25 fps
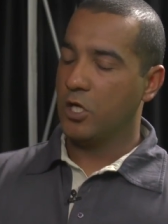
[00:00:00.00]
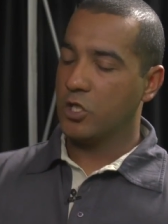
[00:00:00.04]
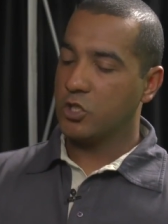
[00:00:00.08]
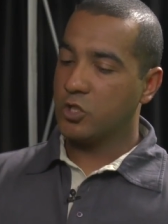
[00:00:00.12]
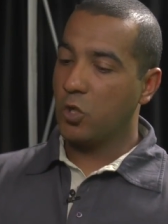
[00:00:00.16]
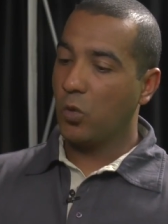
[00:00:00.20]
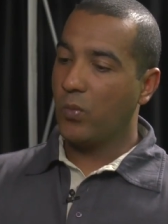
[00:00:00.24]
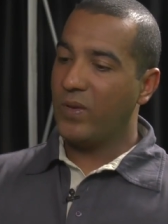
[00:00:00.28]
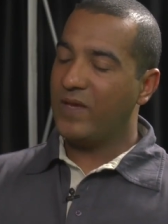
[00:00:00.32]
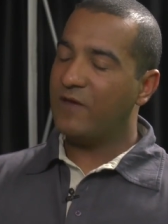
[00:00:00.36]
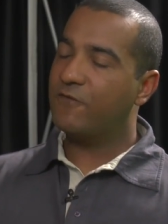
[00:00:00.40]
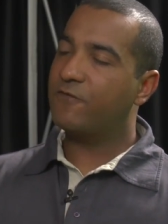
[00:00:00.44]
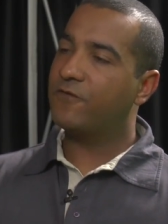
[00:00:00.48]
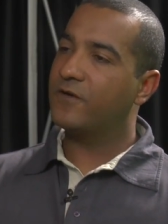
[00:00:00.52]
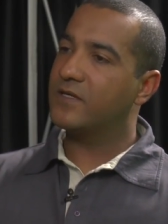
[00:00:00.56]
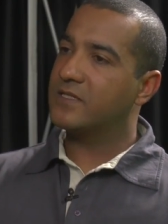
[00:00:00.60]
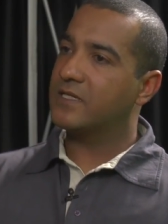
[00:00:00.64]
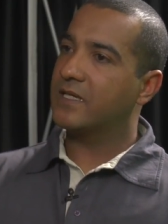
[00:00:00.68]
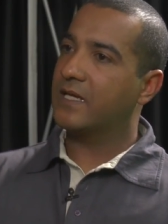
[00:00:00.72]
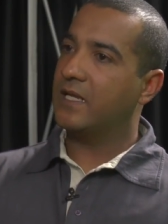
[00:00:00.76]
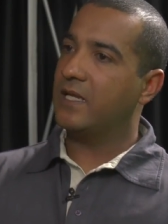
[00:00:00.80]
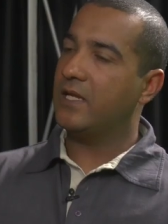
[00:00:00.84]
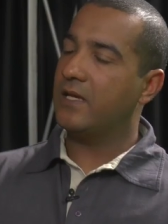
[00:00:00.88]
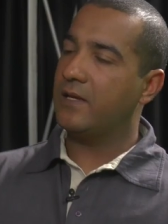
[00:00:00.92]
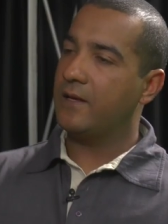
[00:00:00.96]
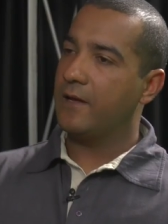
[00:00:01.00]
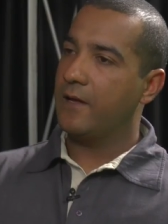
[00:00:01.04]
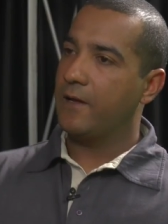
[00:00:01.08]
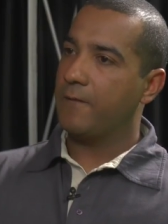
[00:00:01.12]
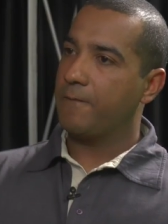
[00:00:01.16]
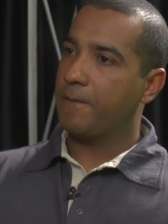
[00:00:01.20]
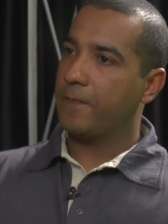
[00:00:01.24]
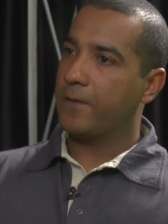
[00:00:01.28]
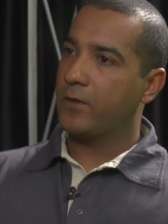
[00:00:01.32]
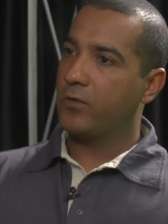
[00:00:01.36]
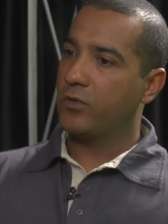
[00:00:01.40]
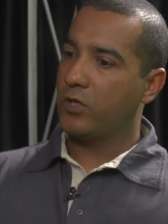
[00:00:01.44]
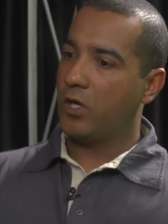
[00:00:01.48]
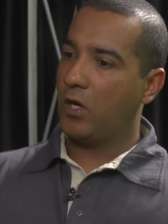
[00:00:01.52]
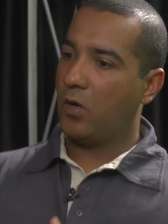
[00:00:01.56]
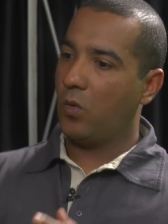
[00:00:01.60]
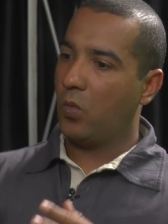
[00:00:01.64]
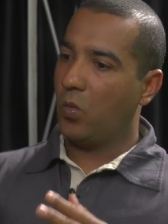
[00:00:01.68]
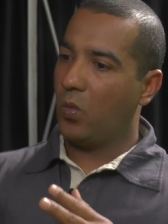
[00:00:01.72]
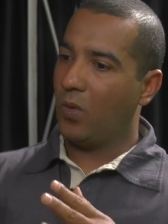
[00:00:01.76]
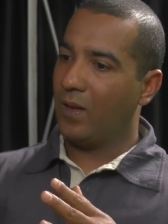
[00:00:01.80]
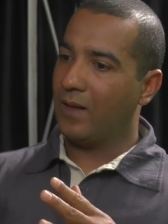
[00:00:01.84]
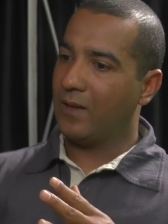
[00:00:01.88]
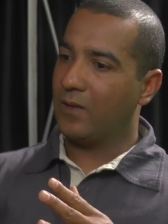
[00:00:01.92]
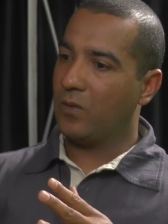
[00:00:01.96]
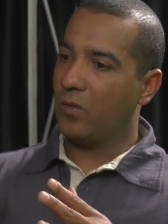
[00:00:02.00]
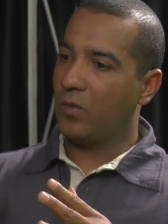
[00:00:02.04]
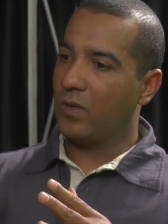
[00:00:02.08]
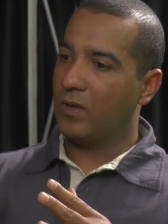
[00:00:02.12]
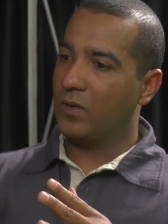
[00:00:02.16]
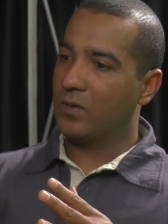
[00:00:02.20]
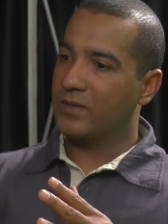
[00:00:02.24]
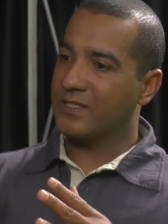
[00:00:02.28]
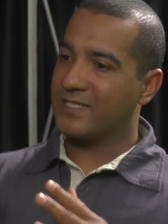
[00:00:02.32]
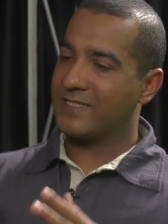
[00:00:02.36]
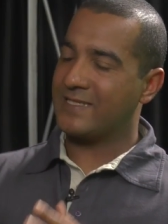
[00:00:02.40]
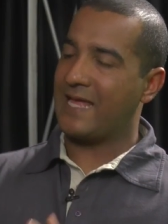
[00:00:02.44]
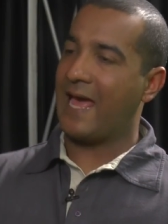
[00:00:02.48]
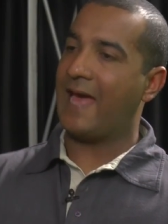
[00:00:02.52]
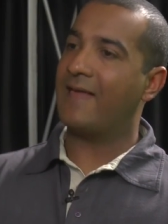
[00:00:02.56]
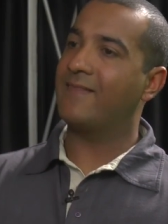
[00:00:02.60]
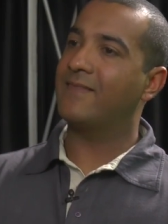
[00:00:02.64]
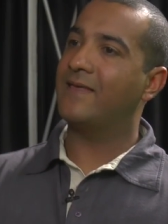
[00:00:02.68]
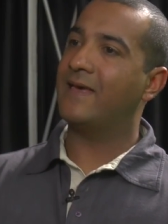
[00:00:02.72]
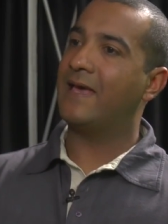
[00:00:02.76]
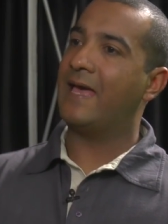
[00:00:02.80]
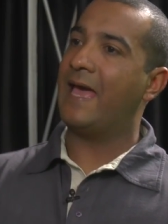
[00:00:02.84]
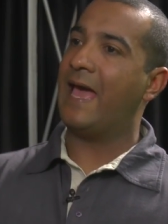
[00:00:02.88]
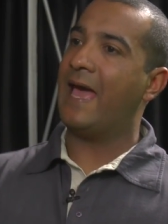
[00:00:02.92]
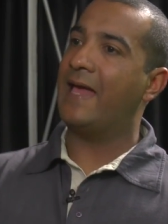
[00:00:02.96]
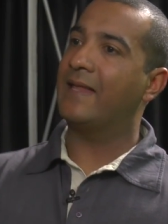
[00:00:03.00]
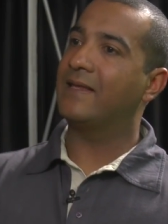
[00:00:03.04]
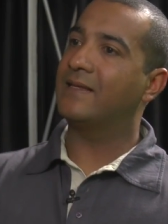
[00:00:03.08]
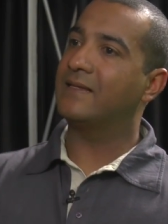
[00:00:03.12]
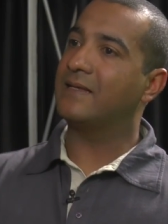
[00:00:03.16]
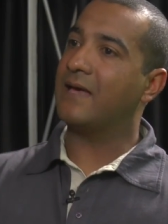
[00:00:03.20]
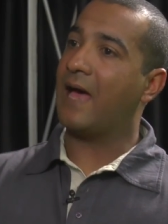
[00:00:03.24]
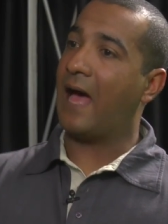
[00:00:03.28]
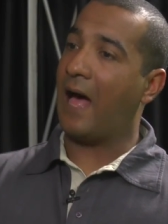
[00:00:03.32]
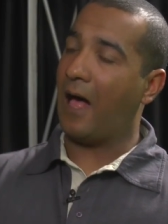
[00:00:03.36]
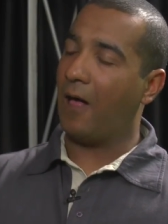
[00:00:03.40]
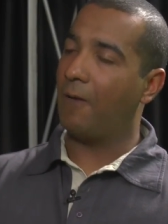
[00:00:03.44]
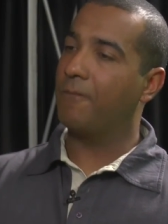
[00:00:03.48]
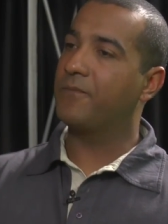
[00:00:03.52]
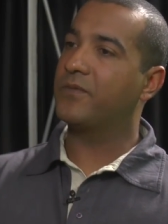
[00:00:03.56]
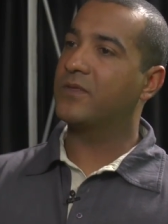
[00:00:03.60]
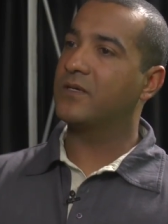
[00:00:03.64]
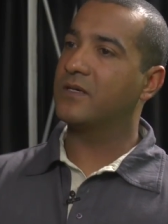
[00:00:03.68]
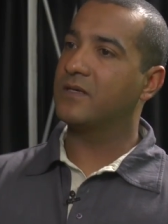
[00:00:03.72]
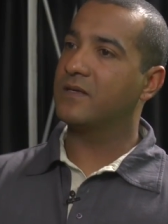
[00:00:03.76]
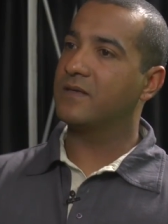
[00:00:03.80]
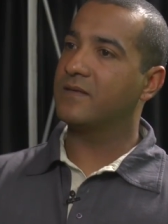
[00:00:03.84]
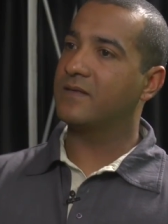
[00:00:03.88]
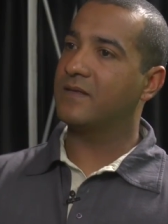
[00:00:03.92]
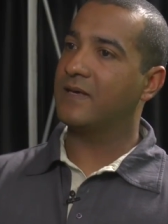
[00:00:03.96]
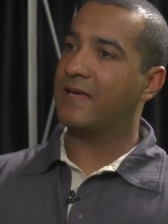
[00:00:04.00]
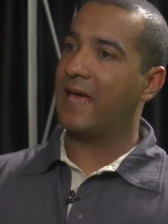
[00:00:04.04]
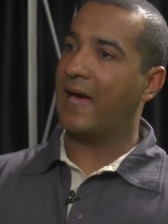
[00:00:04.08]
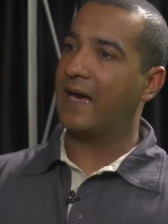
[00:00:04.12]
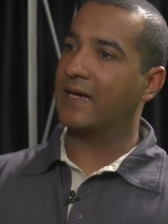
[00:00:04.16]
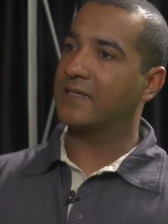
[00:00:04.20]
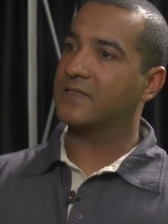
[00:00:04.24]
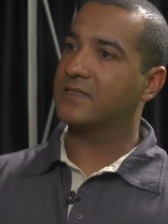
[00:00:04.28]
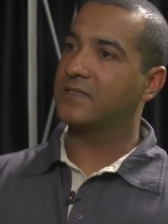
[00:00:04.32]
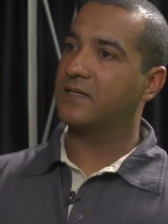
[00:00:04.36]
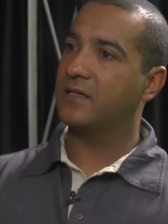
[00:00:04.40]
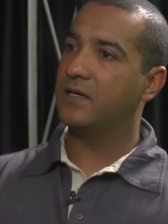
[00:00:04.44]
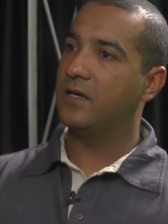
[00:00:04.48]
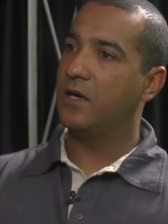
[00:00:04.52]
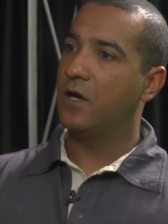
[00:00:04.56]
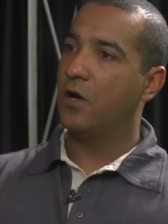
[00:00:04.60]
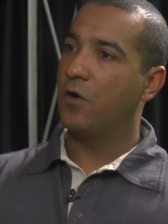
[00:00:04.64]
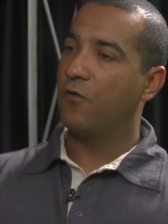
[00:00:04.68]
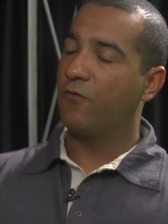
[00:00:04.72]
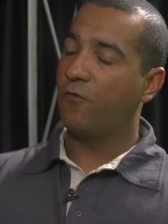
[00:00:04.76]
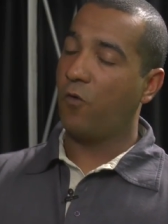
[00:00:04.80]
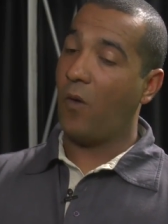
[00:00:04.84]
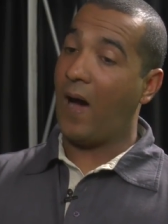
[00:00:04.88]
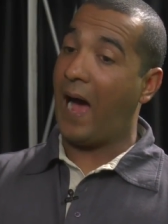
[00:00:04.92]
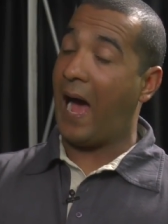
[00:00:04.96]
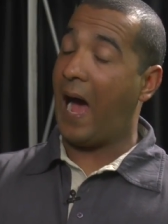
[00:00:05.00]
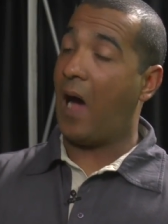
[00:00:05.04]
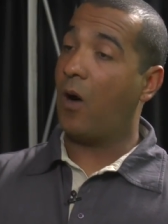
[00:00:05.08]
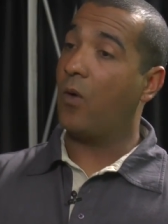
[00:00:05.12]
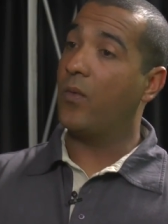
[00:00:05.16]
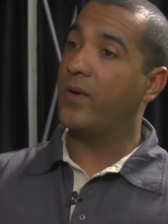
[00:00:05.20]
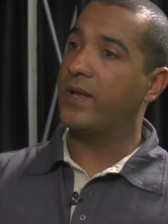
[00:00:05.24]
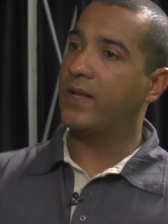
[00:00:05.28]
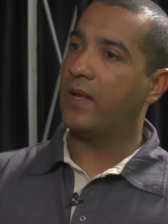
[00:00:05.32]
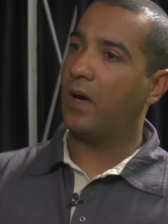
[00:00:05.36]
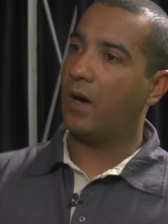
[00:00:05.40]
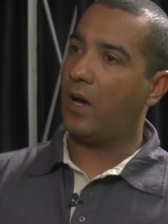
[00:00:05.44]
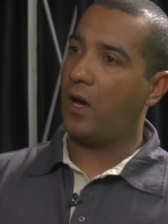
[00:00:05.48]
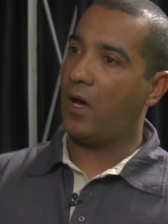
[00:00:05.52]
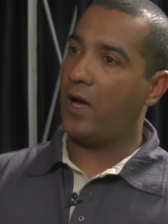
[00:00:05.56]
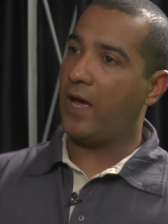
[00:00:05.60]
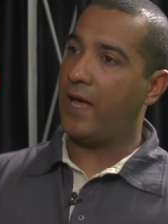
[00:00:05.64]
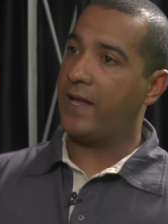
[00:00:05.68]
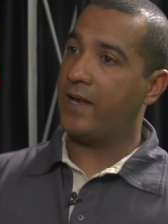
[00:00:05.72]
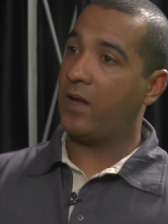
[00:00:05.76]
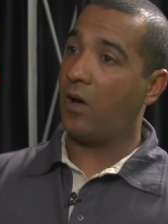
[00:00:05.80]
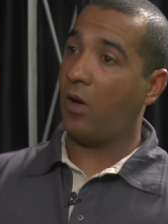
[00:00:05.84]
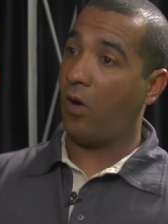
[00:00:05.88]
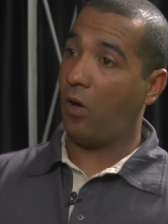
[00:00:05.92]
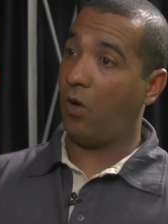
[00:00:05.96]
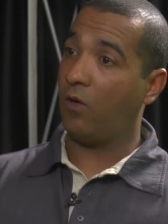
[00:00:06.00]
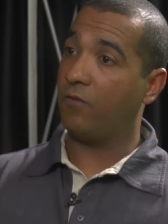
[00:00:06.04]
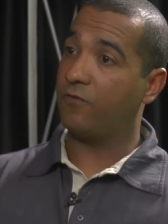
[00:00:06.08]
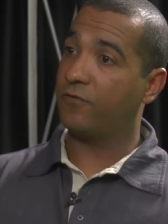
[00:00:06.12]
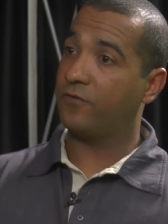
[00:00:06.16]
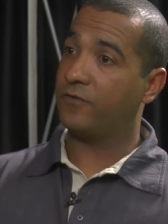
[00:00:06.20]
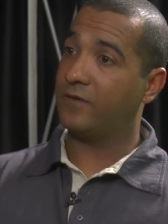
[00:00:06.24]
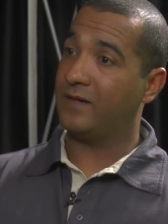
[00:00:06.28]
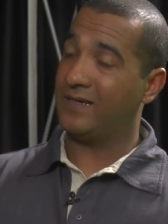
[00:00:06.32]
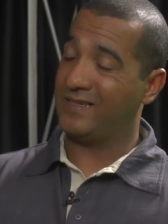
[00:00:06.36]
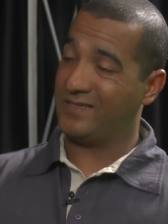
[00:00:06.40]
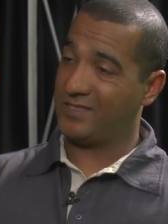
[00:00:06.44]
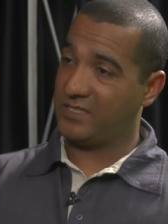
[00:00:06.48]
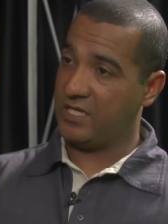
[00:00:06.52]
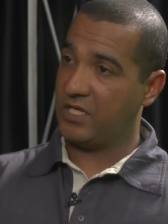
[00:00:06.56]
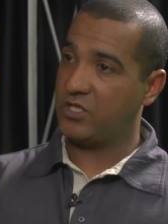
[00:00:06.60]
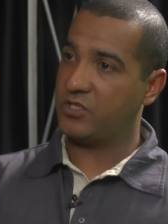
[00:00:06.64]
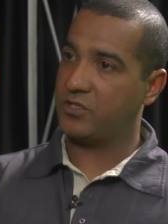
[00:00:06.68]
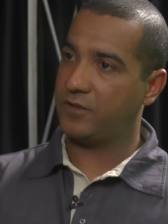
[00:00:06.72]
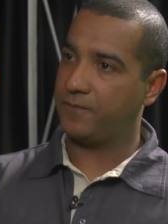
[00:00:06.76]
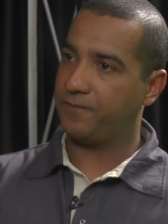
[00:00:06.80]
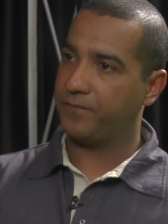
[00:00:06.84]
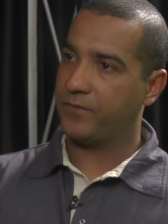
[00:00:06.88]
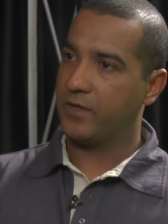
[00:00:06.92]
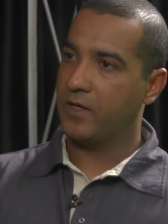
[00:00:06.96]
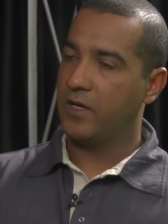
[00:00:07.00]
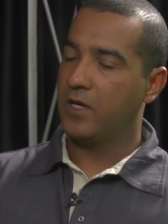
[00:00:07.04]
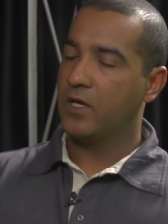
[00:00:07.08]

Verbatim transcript: So we physically, you know, will stand there and help the youngster for an hour and a half session.